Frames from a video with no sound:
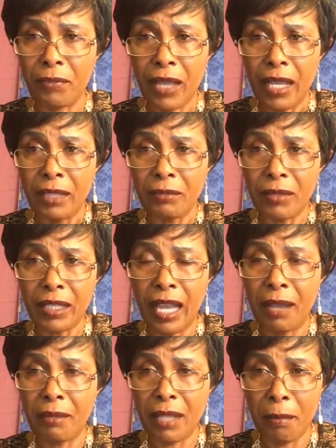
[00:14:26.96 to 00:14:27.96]

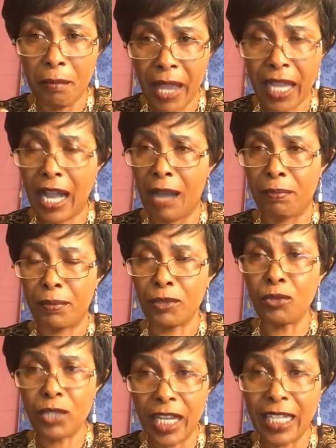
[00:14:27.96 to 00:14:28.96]
the makeup,
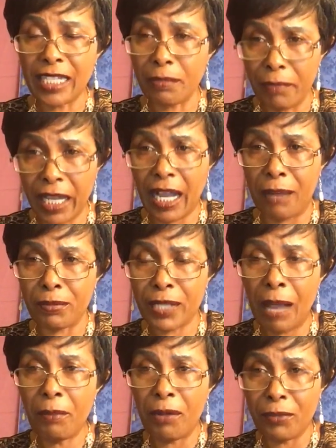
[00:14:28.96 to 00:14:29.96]
you think it's makeup.
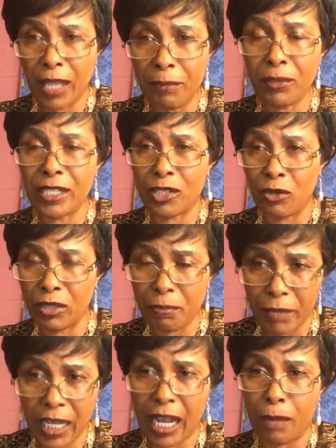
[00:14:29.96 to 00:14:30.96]
Some of them is not
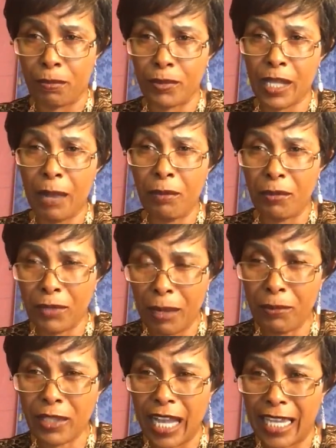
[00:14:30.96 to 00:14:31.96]
makeup. Some of
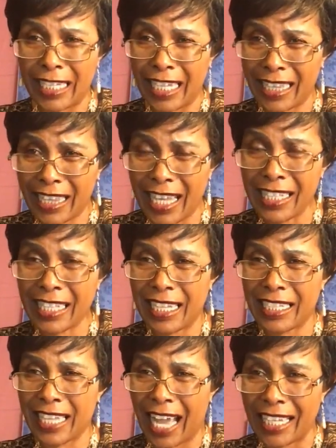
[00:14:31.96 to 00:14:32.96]
them, they are the things
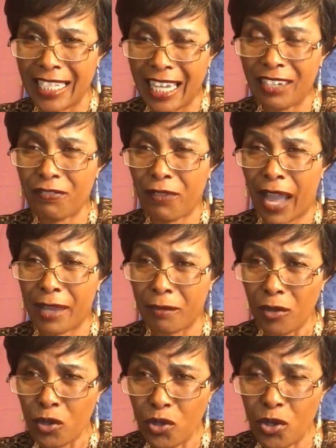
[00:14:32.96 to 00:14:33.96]
that they identify
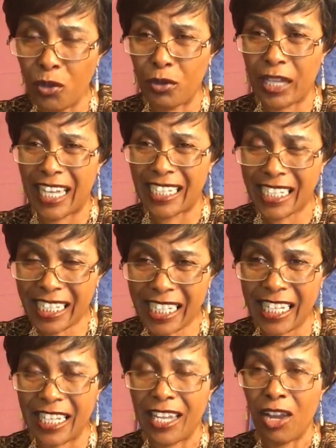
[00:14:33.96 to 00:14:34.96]
you. They
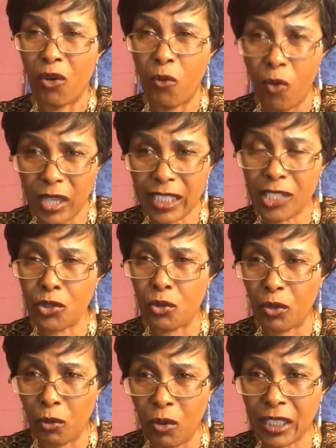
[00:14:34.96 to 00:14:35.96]
see what
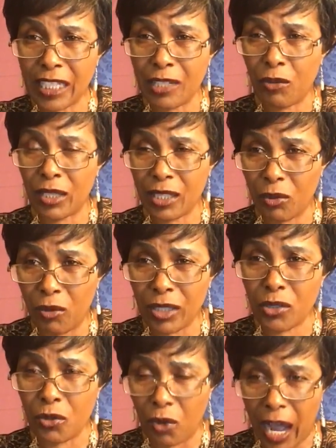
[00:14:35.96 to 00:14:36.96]
you
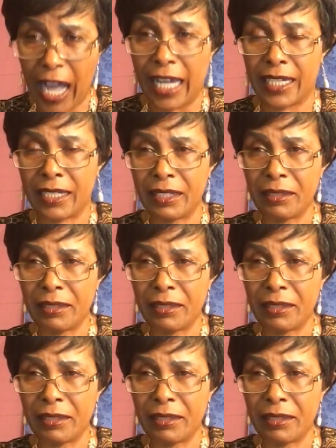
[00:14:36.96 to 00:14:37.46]
are.